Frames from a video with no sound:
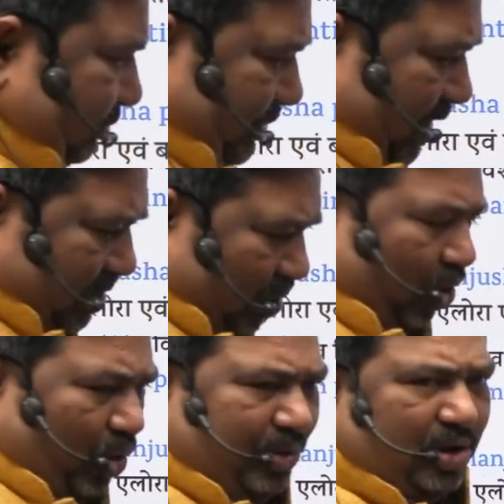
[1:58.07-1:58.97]
the
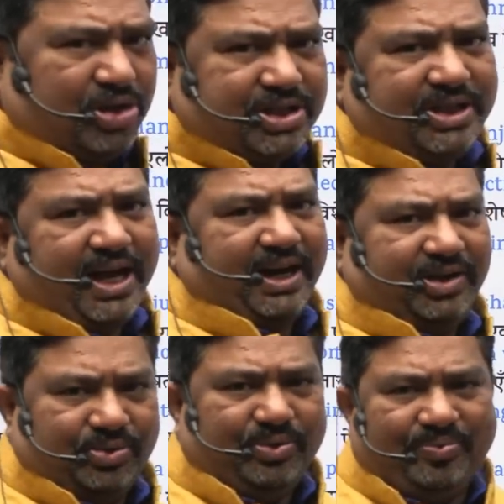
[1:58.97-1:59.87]
overall
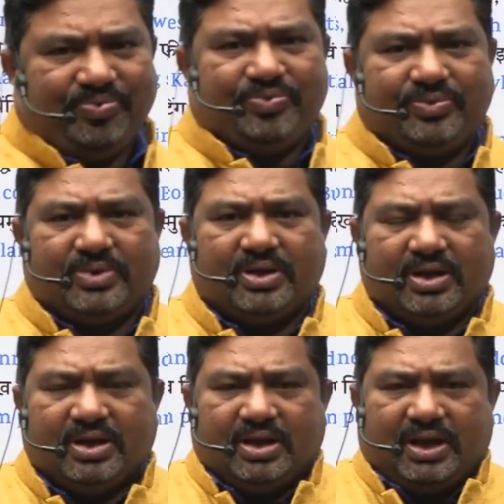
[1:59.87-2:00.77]
scenario,
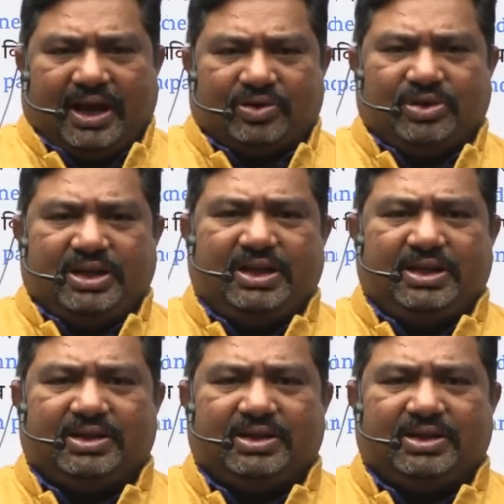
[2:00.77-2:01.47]
actually the